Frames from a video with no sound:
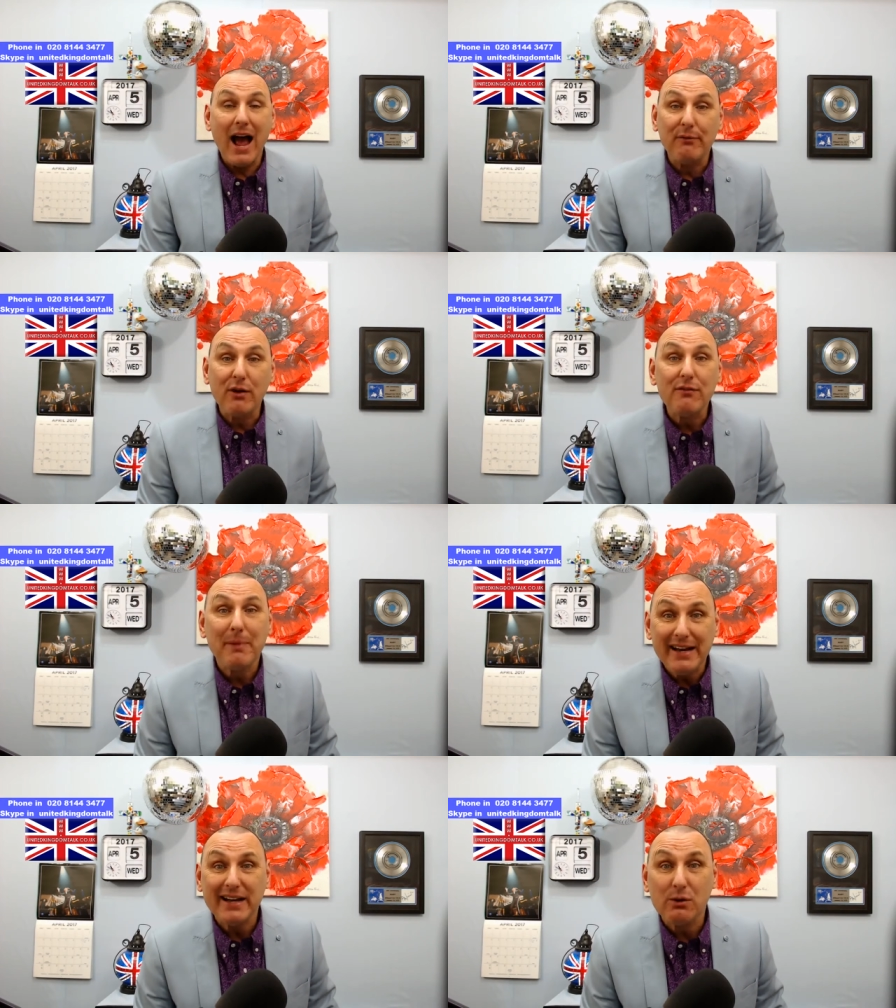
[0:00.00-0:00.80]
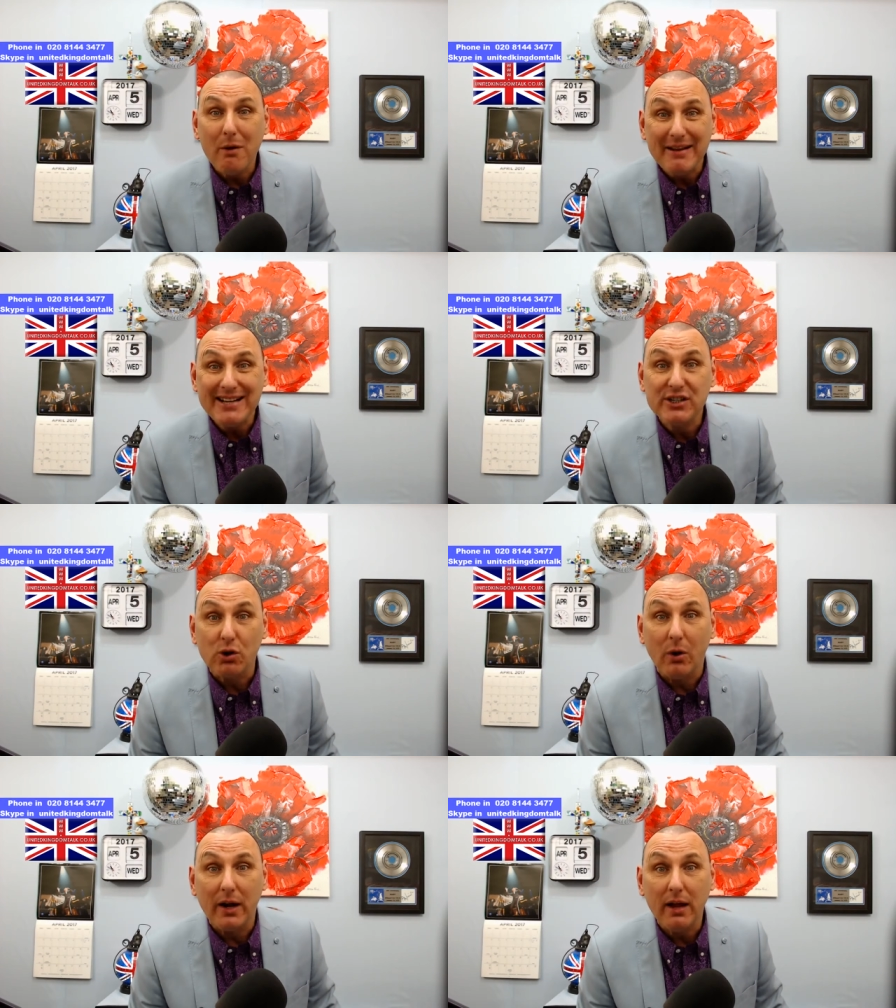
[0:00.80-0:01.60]
Have you ever been in a women's
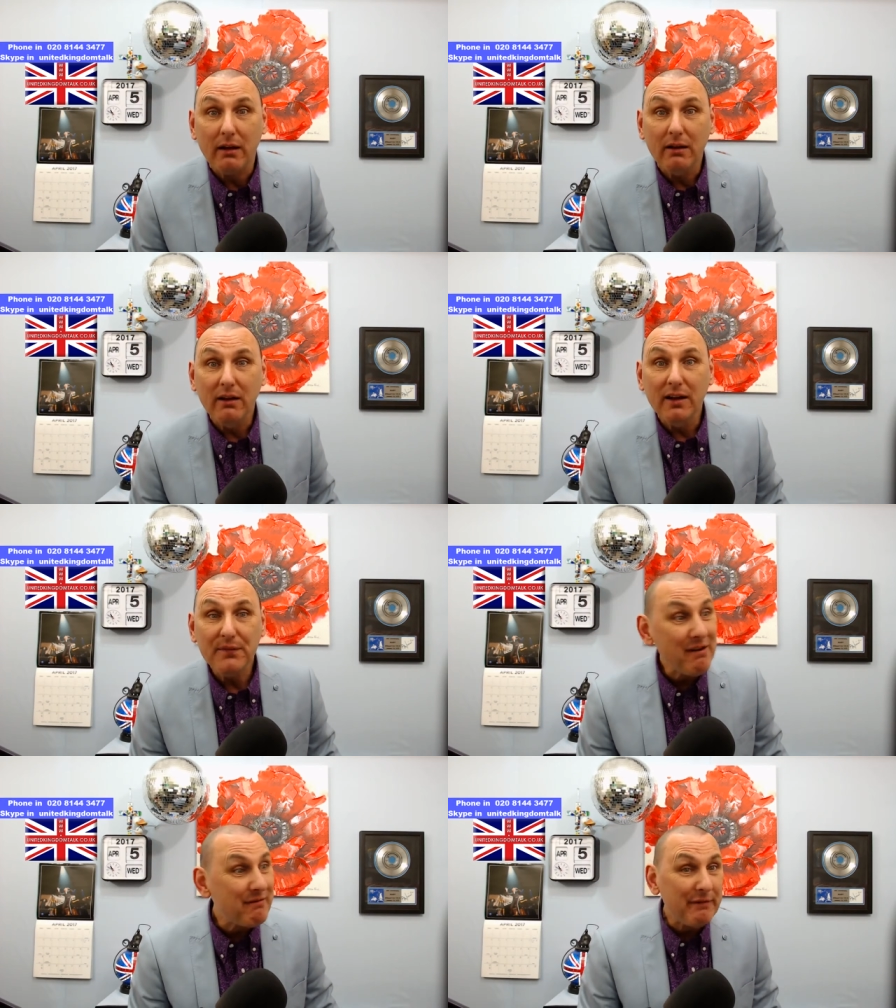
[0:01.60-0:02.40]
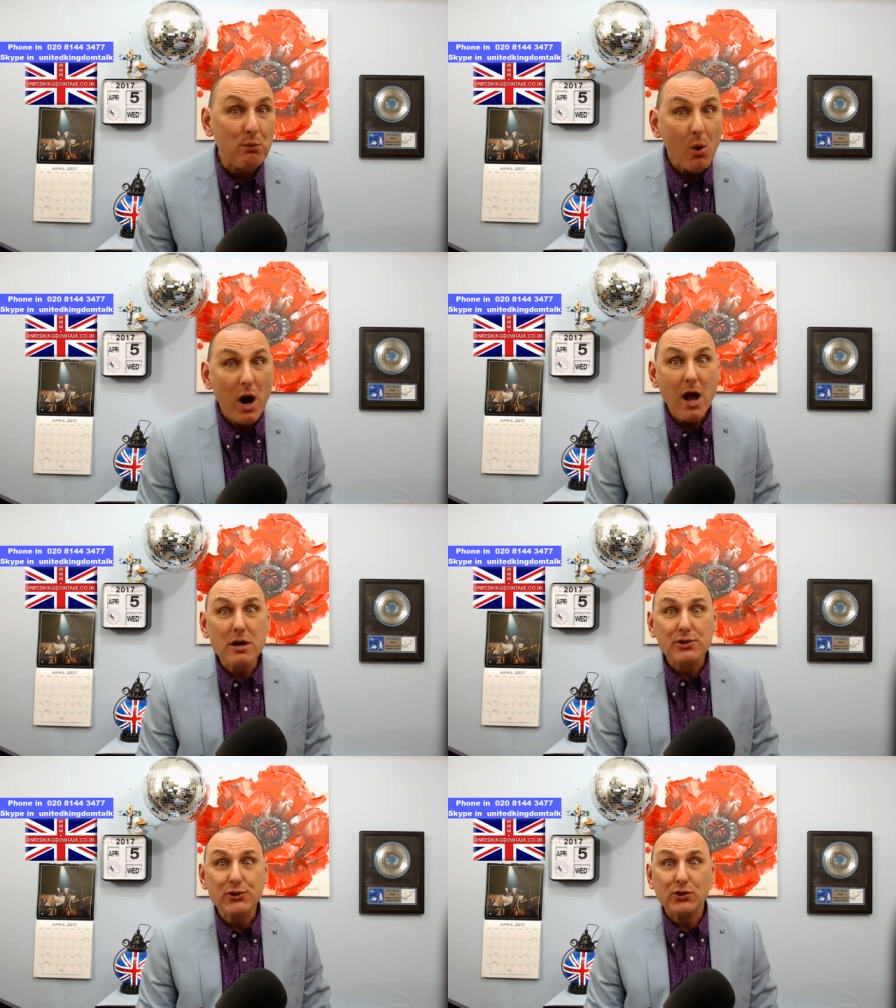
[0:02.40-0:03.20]
toilet? They're even
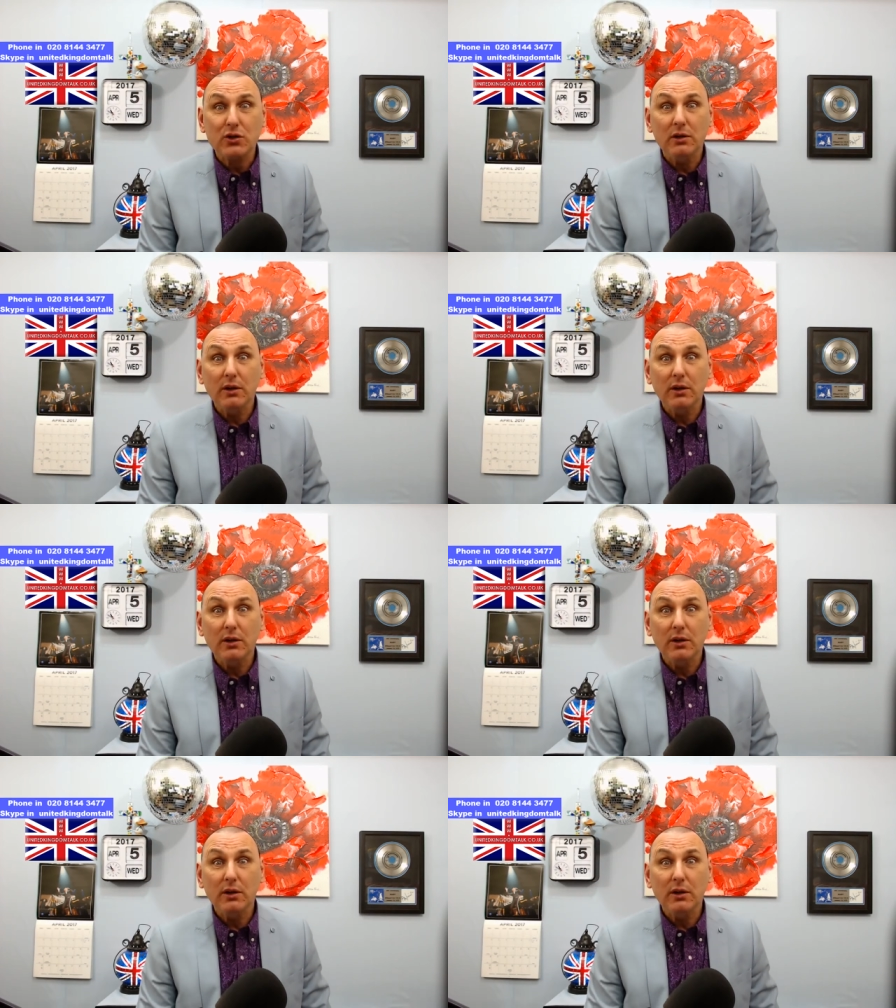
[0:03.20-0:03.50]
worse.